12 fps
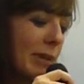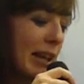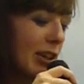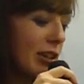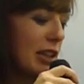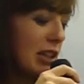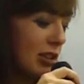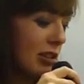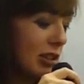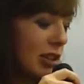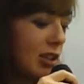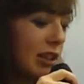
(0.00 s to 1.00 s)
later, he
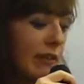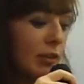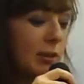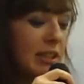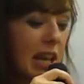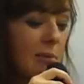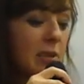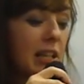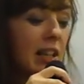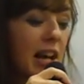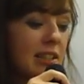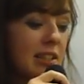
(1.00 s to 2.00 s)
stood, took everyone's empty
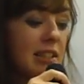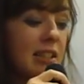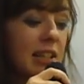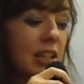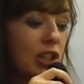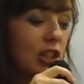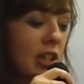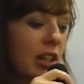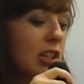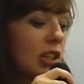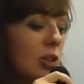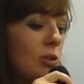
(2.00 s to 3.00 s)
glasses to the kitchen, and
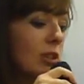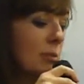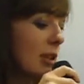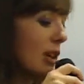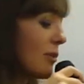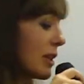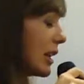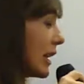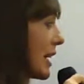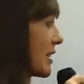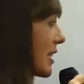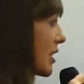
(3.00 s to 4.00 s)
excused himself with a
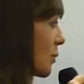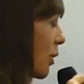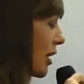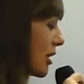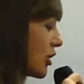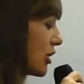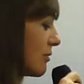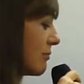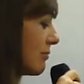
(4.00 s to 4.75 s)
glance at his watch.